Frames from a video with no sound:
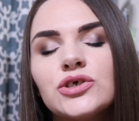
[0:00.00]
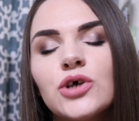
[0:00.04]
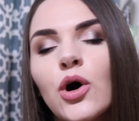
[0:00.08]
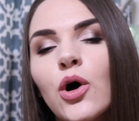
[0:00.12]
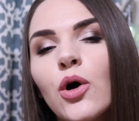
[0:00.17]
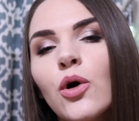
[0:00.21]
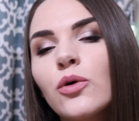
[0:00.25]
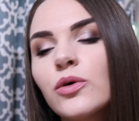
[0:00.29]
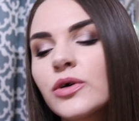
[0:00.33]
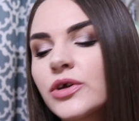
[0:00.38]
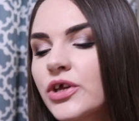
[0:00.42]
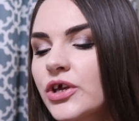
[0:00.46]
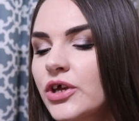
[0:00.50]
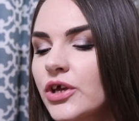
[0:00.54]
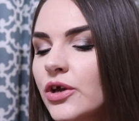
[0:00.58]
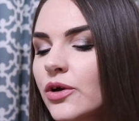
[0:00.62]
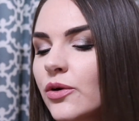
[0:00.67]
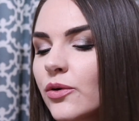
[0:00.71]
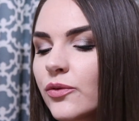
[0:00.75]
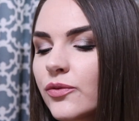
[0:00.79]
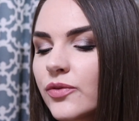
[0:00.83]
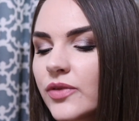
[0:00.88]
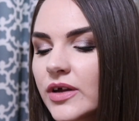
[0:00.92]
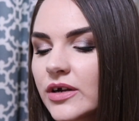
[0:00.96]
so
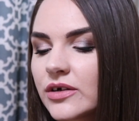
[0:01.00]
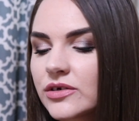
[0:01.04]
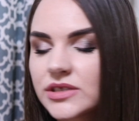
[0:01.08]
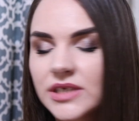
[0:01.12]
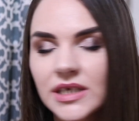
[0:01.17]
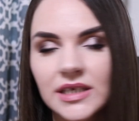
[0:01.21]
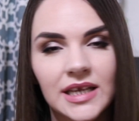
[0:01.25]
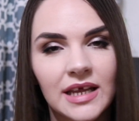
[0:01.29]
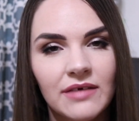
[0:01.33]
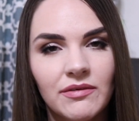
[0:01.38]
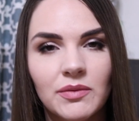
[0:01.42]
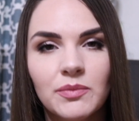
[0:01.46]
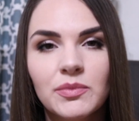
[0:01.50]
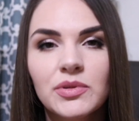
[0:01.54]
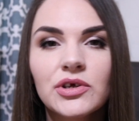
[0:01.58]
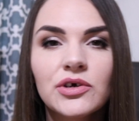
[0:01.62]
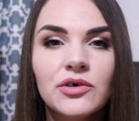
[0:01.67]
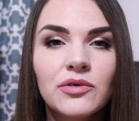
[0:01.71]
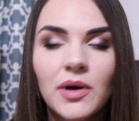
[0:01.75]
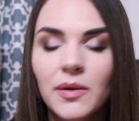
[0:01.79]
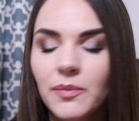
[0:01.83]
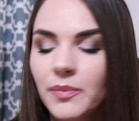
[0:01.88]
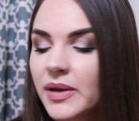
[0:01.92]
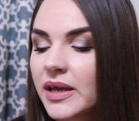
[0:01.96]
cute. There's a navy
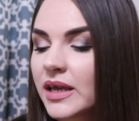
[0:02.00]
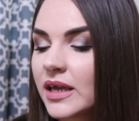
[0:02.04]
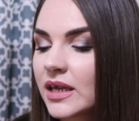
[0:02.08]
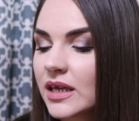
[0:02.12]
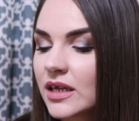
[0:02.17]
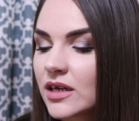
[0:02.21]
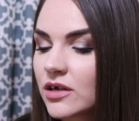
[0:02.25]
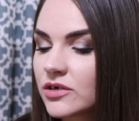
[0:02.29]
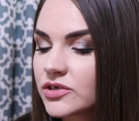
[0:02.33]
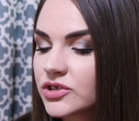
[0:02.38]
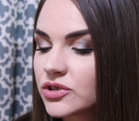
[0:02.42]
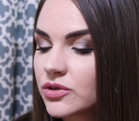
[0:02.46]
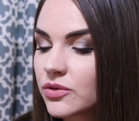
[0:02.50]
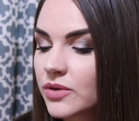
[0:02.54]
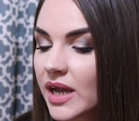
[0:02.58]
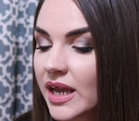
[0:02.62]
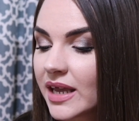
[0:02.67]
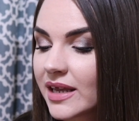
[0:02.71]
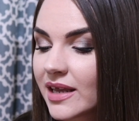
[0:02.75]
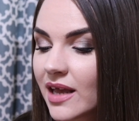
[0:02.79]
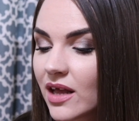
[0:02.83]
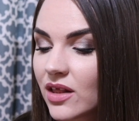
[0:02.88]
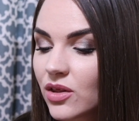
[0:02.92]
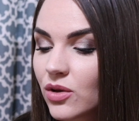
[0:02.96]
blue, a pink, and also a
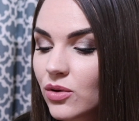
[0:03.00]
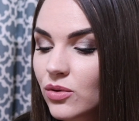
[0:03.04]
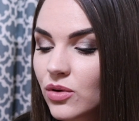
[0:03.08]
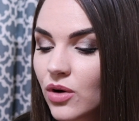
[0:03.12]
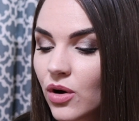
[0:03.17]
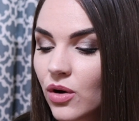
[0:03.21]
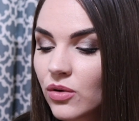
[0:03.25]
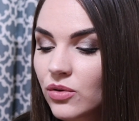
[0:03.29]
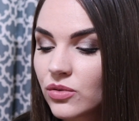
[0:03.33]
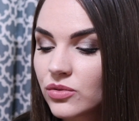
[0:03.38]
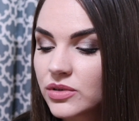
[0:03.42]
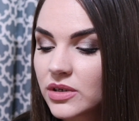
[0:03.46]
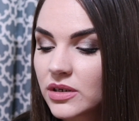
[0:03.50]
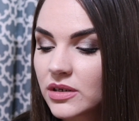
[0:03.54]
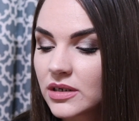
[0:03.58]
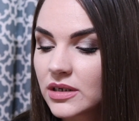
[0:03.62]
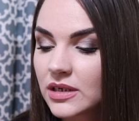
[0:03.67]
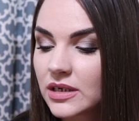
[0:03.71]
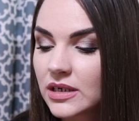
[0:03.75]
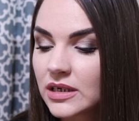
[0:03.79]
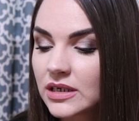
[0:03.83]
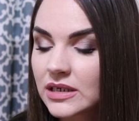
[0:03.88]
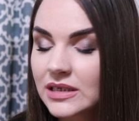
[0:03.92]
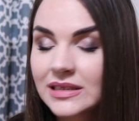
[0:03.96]
yellow gold
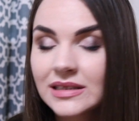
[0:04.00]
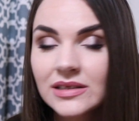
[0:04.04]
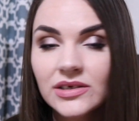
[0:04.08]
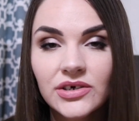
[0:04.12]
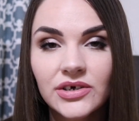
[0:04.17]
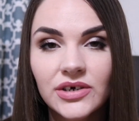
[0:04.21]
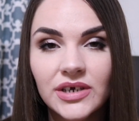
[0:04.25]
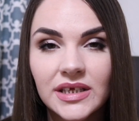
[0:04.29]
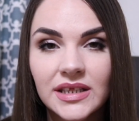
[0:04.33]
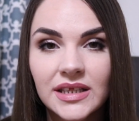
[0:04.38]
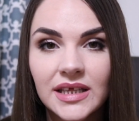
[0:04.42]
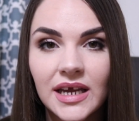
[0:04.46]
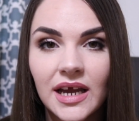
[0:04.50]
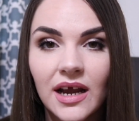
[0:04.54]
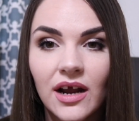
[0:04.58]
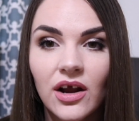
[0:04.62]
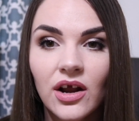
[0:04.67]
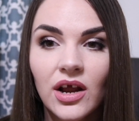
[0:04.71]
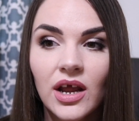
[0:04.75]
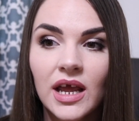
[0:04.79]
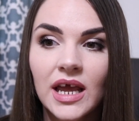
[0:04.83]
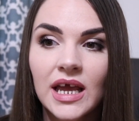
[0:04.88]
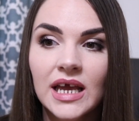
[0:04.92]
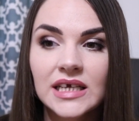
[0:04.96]
glitter in
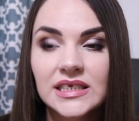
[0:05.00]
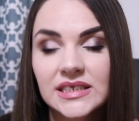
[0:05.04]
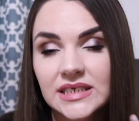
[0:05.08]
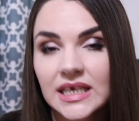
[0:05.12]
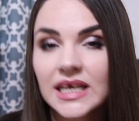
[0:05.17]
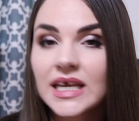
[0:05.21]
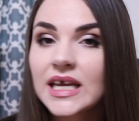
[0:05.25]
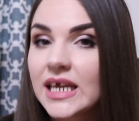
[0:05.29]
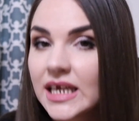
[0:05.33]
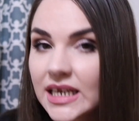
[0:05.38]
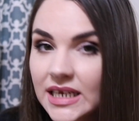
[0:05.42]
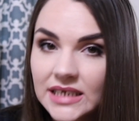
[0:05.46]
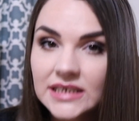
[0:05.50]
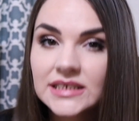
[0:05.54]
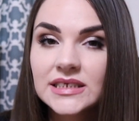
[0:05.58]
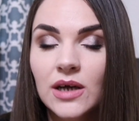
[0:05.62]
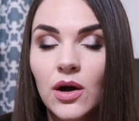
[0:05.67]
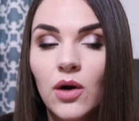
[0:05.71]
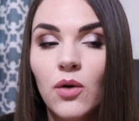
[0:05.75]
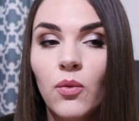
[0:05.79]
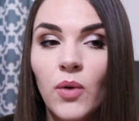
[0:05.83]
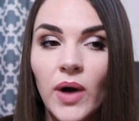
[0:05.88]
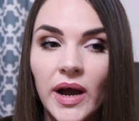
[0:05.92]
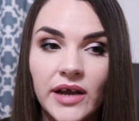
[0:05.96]
there. It is
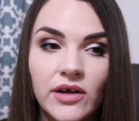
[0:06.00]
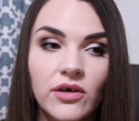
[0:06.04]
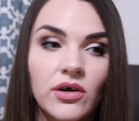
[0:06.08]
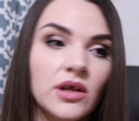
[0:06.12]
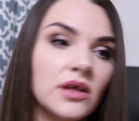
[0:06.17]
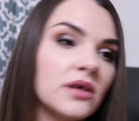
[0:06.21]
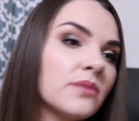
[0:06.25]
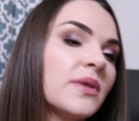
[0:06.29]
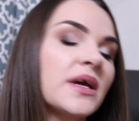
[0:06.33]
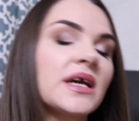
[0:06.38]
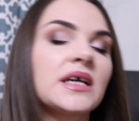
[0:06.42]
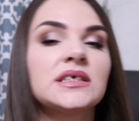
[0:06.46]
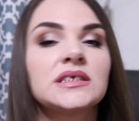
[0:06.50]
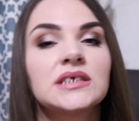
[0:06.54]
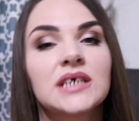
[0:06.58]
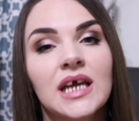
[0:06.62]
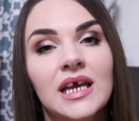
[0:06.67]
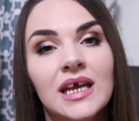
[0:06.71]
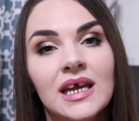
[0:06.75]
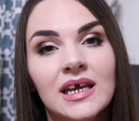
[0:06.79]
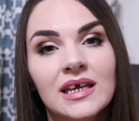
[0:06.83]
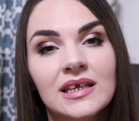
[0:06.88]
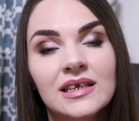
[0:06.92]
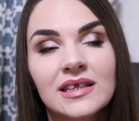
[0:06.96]
a white curly base,
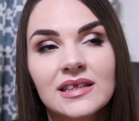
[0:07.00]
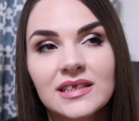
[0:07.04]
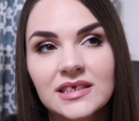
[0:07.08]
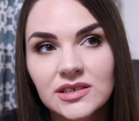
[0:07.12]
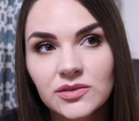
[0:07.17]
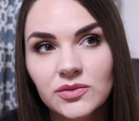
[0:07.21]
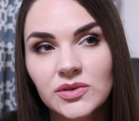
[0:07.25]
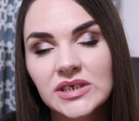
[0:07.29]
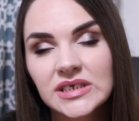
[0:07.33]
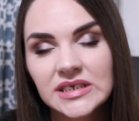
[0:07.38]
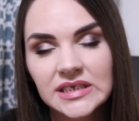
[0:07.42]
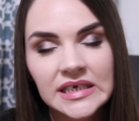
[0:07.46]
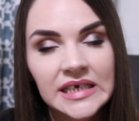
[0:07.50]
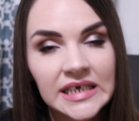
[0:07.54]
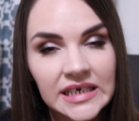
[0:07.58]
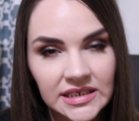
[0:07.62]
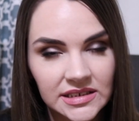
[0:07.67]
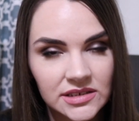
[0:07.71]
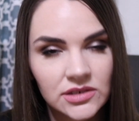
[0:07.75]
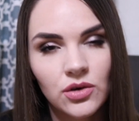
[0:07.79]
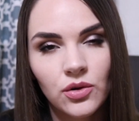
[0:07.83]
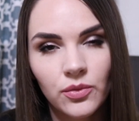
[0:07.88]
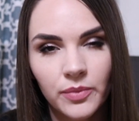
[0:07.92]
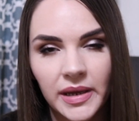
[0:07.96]
and this one
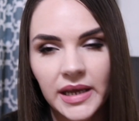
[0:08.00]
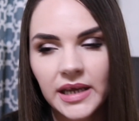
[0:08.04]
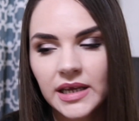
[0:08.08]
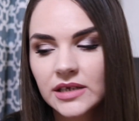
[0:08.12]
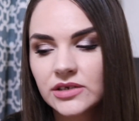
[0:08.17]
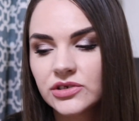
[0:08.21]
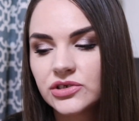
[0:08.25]
is opaque